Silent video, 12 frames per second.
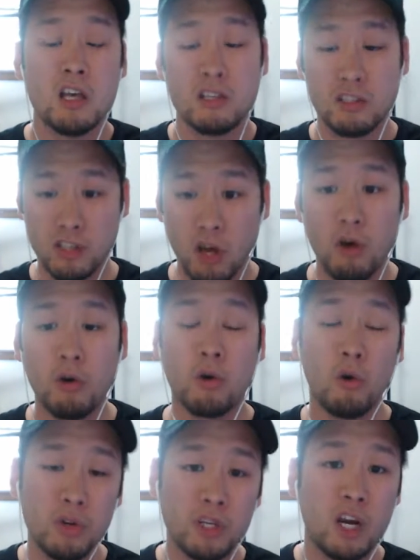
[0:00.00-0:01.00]
So
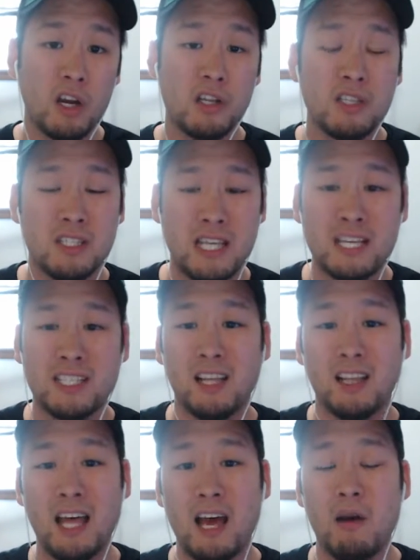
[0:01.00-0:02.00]
Golden Guardians is actually a
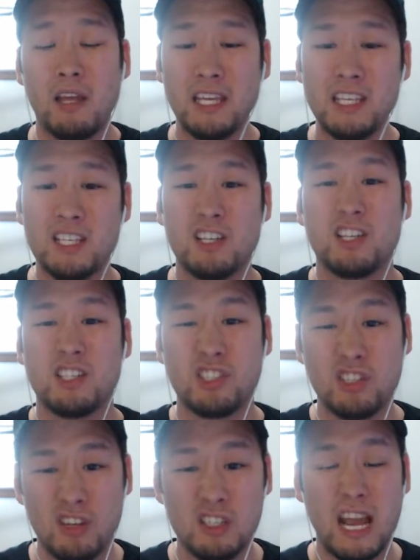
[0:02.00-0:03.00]
lot easier to
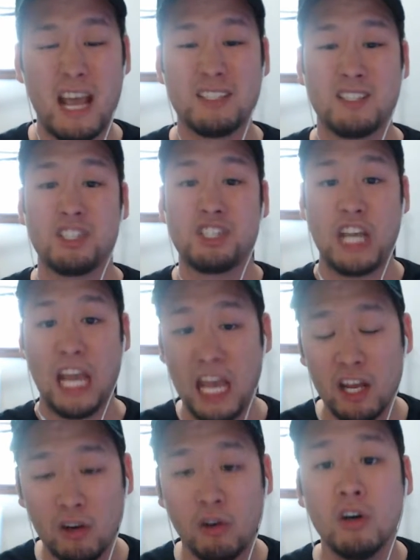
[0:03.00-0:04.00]
search as a
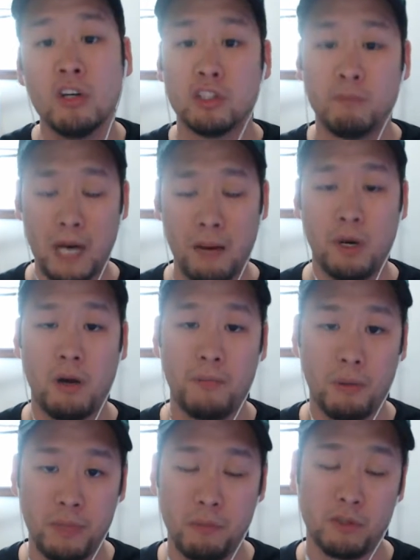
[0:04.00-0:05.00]
channel to pop up
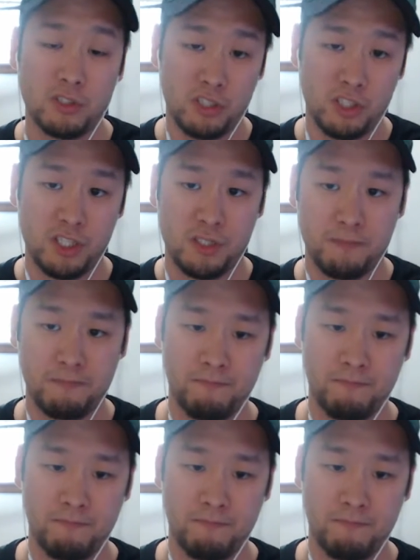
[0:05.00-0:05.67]
on people's searches.